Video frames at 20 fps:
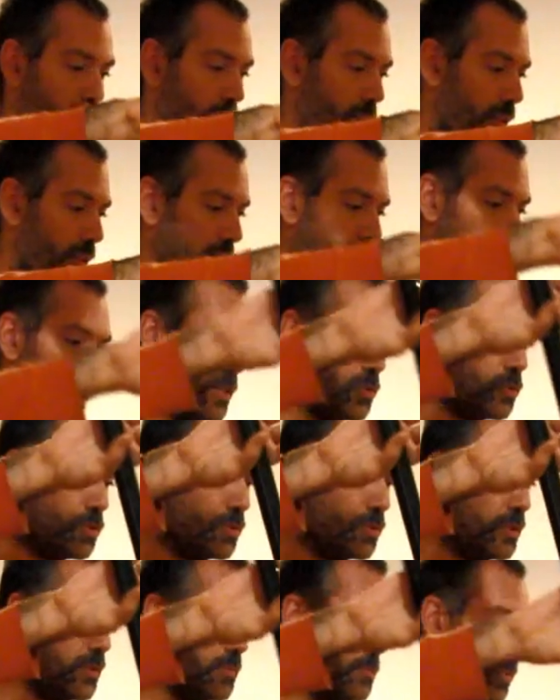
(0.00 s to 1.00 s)
It
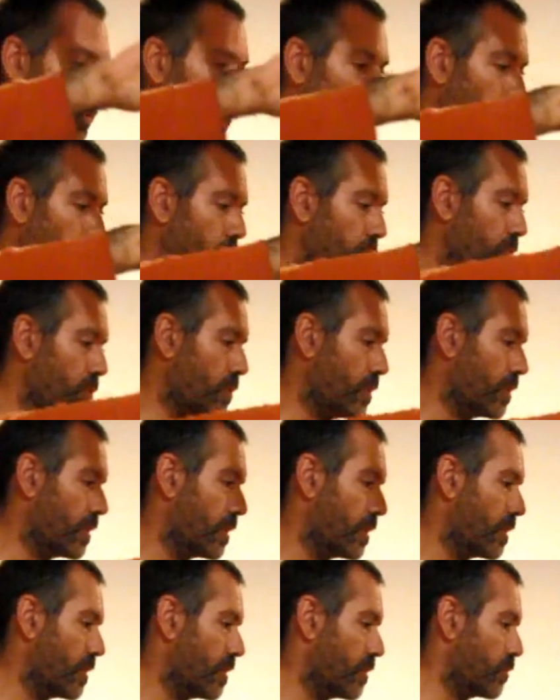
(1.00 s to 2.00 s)
naturally moves
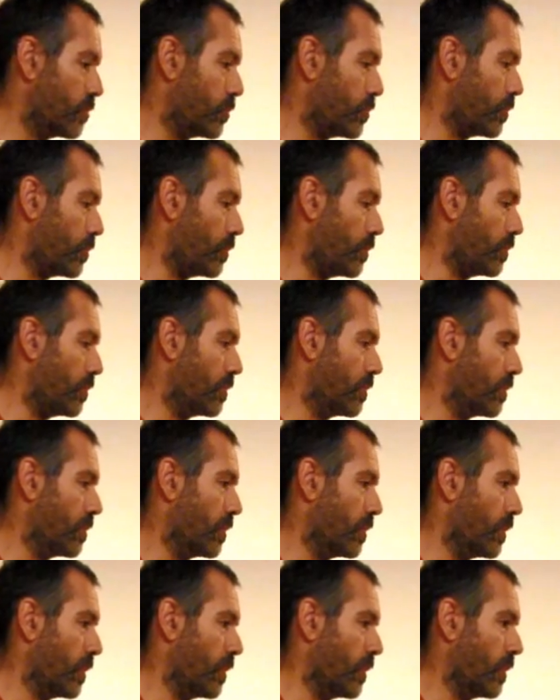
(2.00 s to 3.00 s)
to
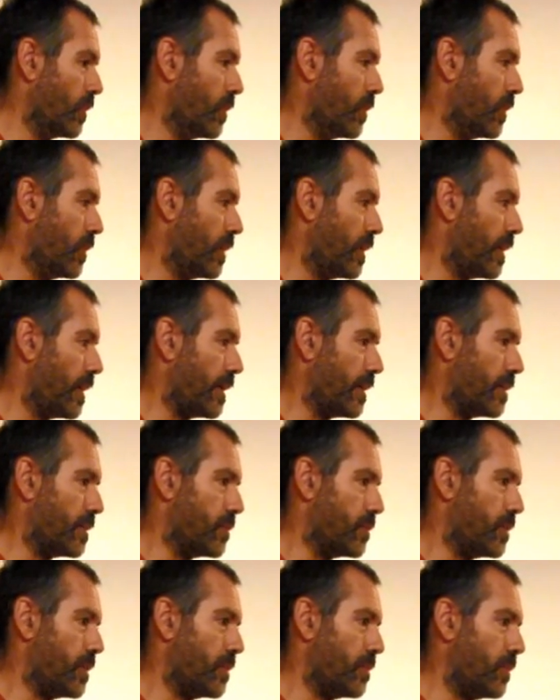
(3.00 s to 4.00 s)
a
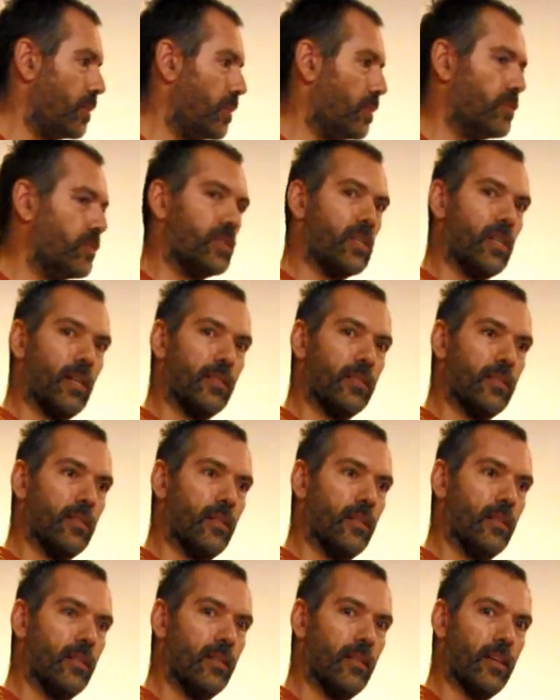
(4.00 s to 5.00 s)
0 offset
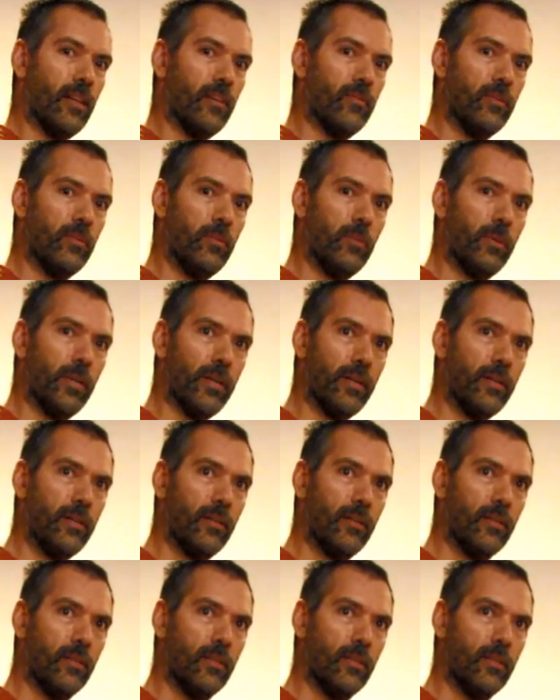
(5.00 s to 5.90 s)
everywhere,